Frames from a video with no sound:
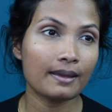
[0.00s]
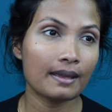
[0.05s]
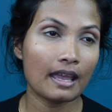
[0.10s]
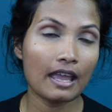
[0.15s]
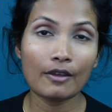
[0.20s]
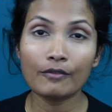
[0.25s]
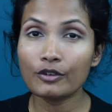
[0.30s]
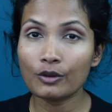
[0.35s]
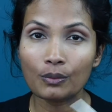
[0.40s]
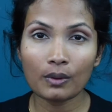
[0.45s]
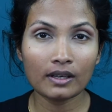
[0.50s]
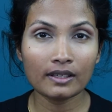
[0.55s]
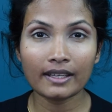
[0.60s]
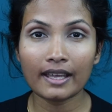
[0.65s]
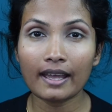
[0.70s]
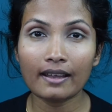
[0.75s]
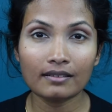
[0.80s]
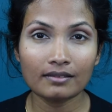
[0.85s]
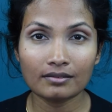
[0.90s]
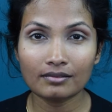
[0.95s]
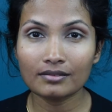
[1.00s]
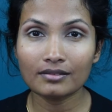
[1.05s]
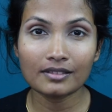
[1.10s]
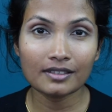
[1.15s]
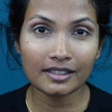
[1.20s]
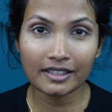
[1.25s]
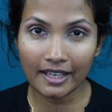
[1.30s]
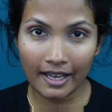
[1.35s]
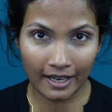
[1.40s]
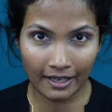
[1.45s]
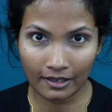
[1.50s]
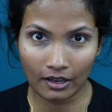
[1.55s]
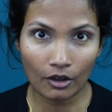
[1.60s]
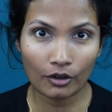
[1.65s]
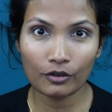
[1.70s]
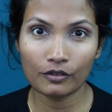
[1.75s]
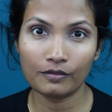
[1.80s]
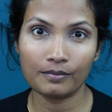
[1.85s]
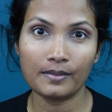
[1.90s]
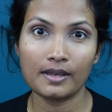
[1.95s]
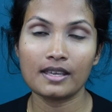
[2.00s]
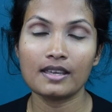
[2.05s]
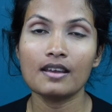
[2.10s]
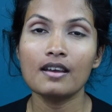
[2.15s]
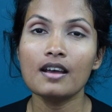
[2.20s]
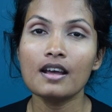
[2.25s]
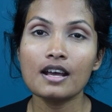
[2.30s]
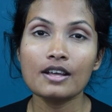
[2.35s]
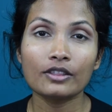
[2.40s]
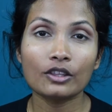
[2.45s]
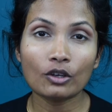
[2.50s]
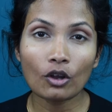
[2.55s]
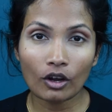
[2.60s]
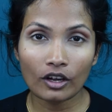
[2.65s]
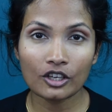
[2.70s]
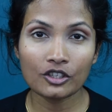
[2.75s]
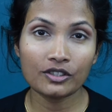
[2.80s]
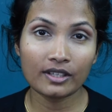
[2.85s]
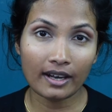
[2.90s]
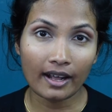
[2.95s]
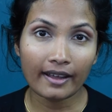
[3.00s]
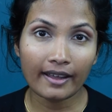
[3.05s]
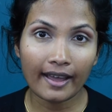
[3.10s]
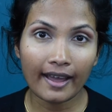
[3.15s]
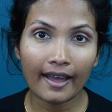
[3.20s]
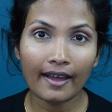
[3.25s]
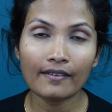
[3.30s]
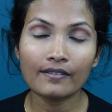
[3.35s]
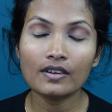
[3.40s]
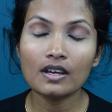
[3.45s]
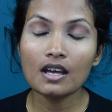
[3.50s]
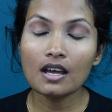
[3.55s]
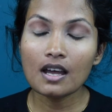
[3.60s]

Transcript: everyone can gain out of me the knowledge that I have.